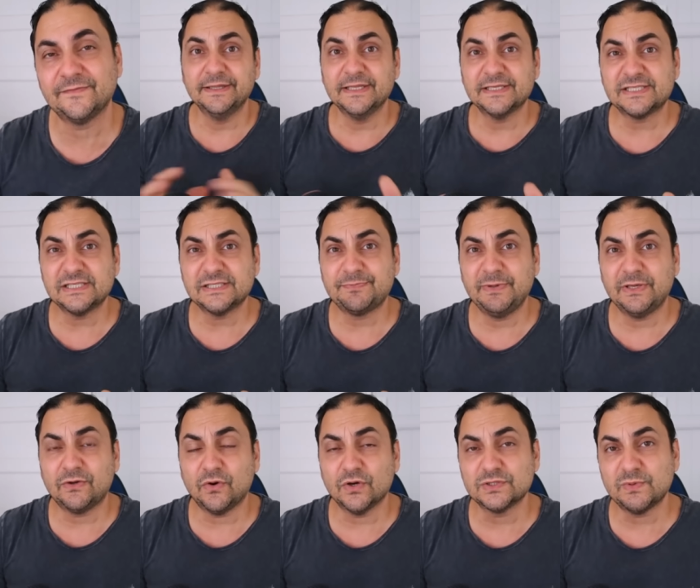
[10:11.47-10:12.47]
And this is
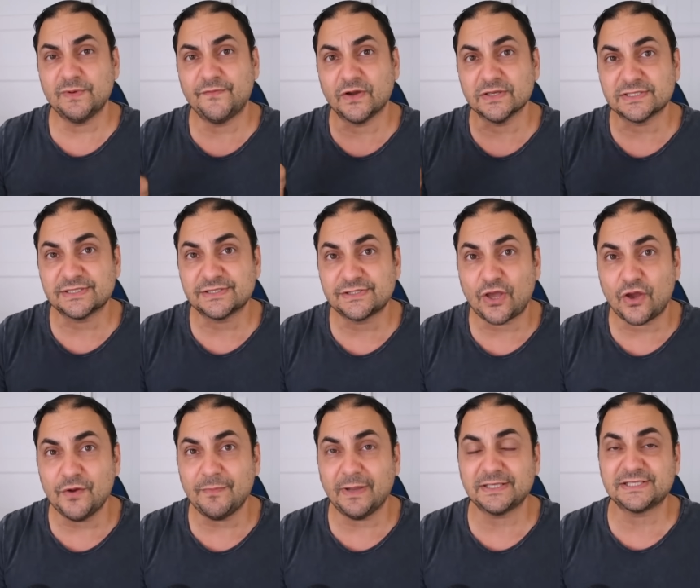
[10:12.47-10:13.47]
because we've got
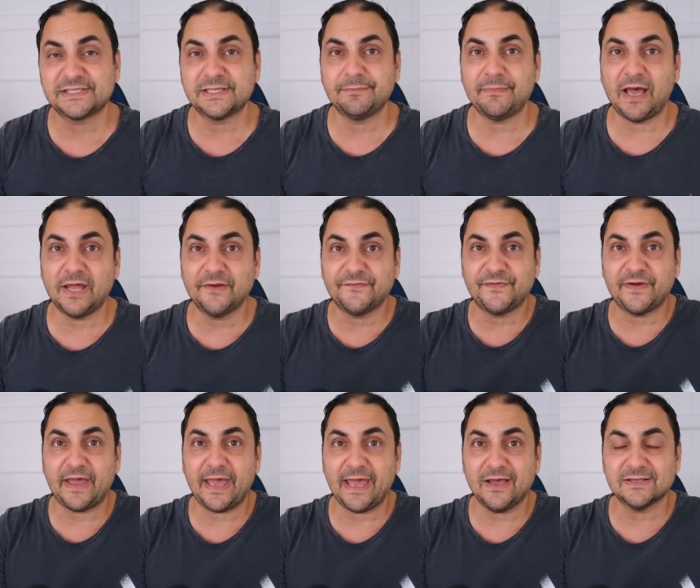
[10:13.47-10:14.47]
so much demand for
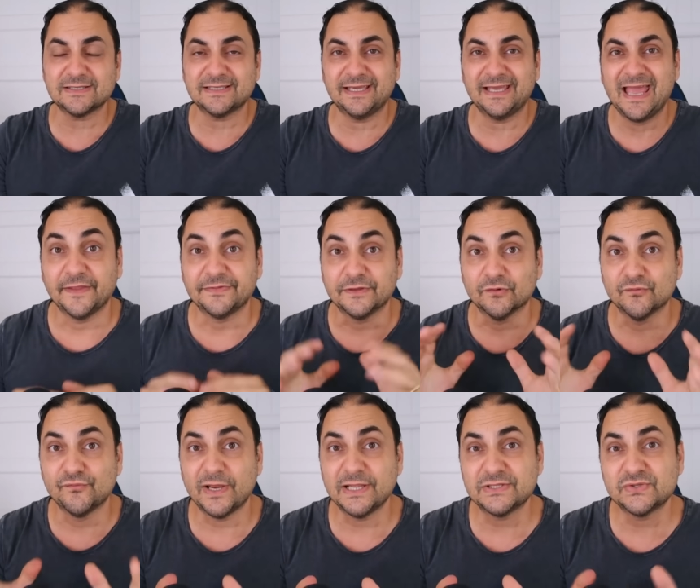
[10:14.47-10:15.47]
housing that the
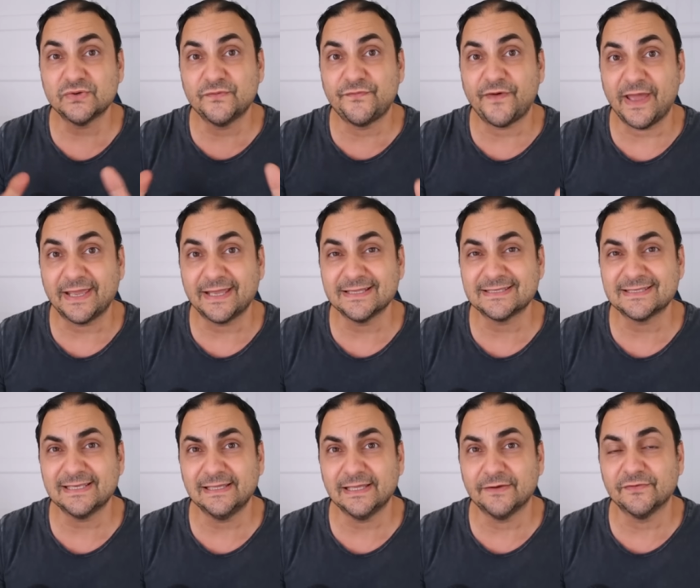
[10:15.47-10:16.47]
rental
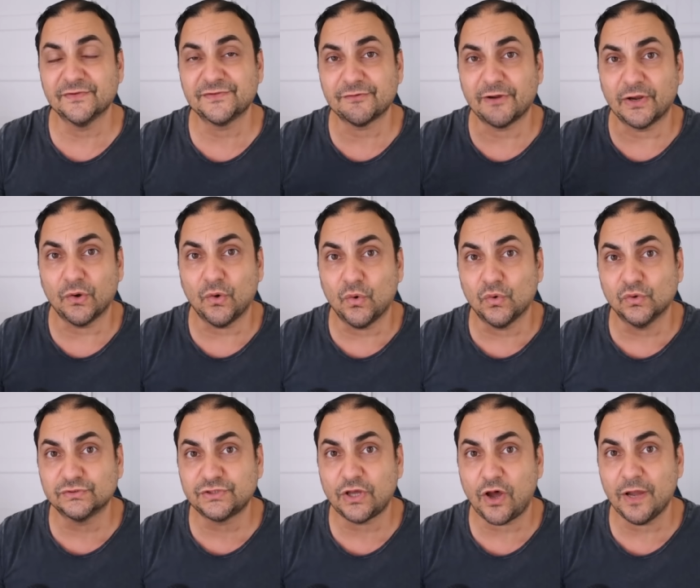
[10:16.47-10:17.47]
vacancy levels are at
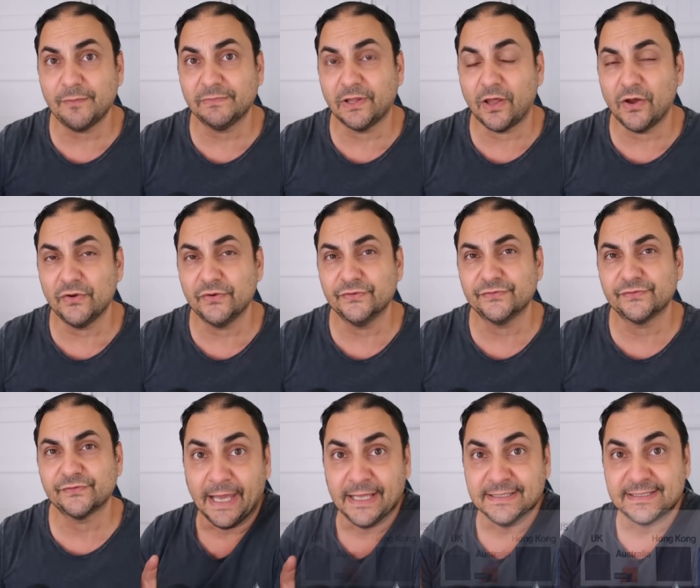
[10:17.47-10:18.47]
all-time
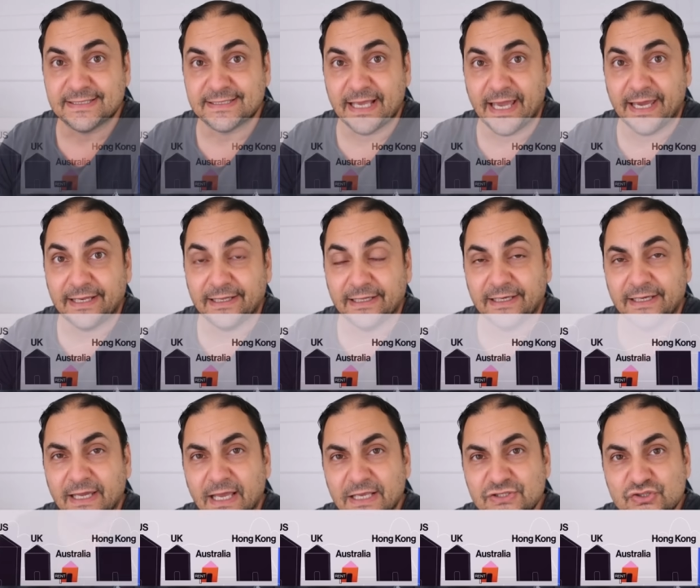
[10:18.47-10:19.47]
lows. And
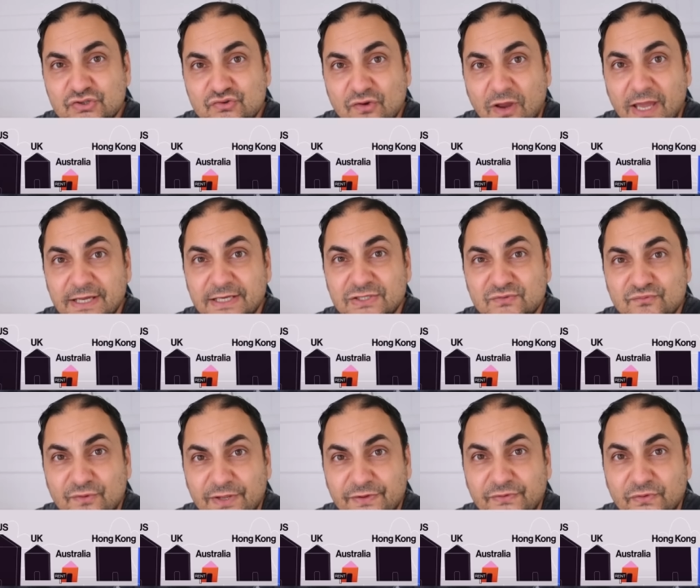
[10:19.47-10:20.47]
sadly, Australia's
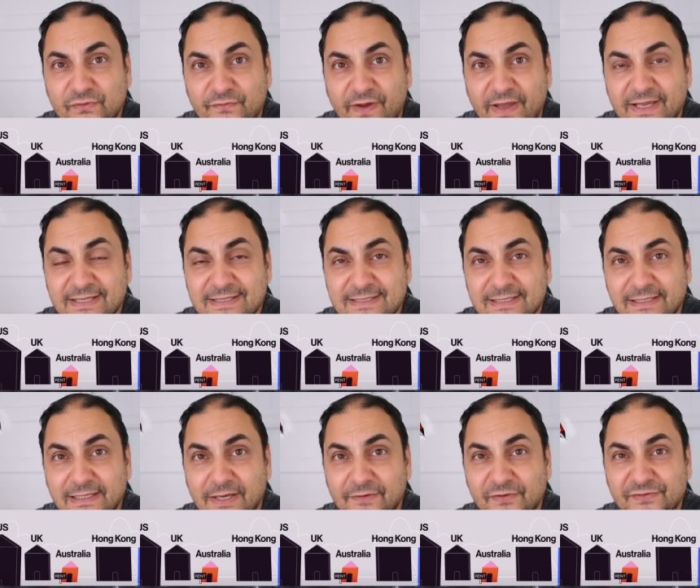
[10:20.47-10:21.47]
rental vacancy
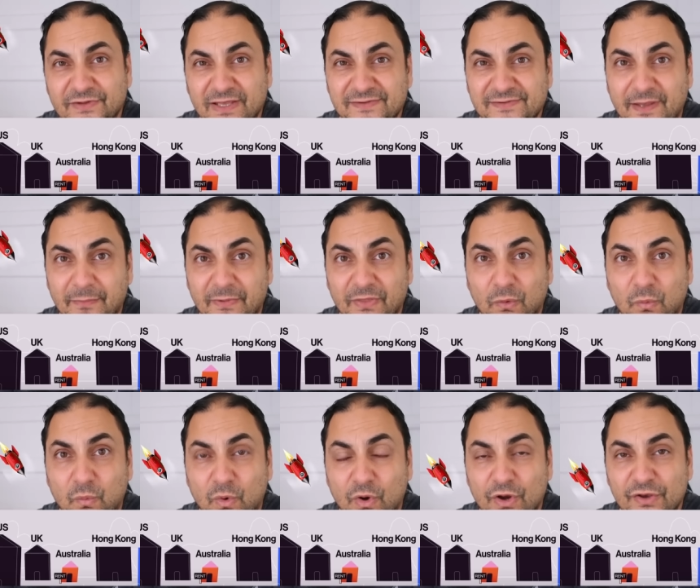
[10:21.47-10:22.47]
levels are some of
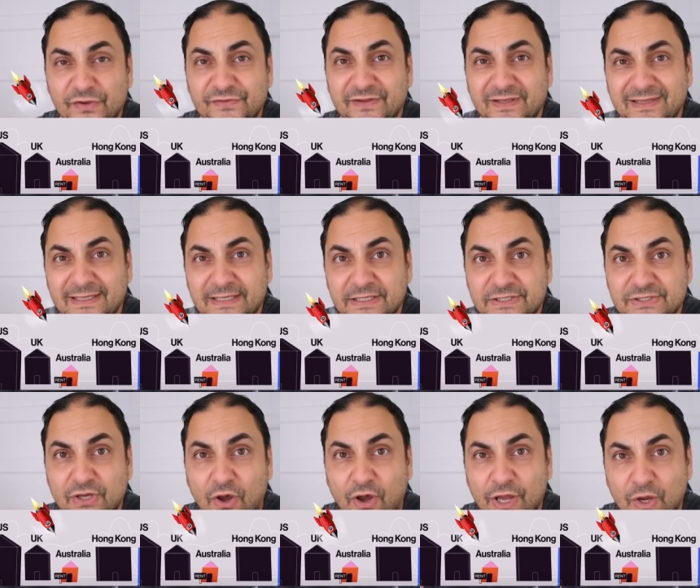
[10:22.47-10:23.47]
the worst in the
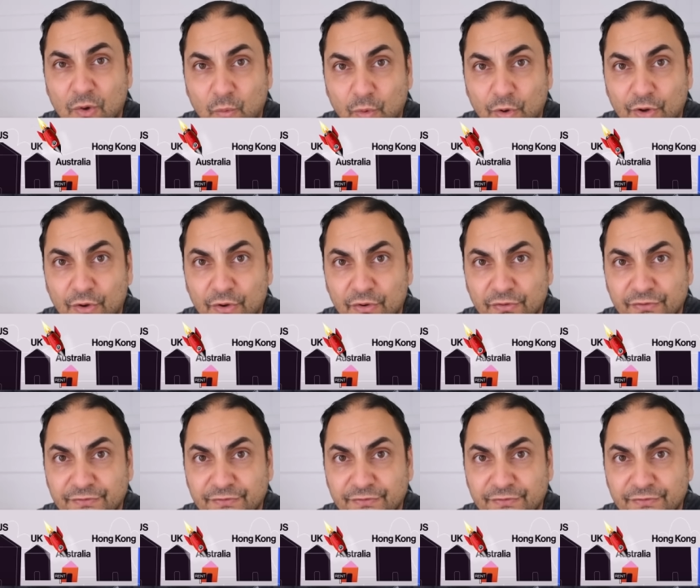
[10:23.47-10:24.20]
entire world.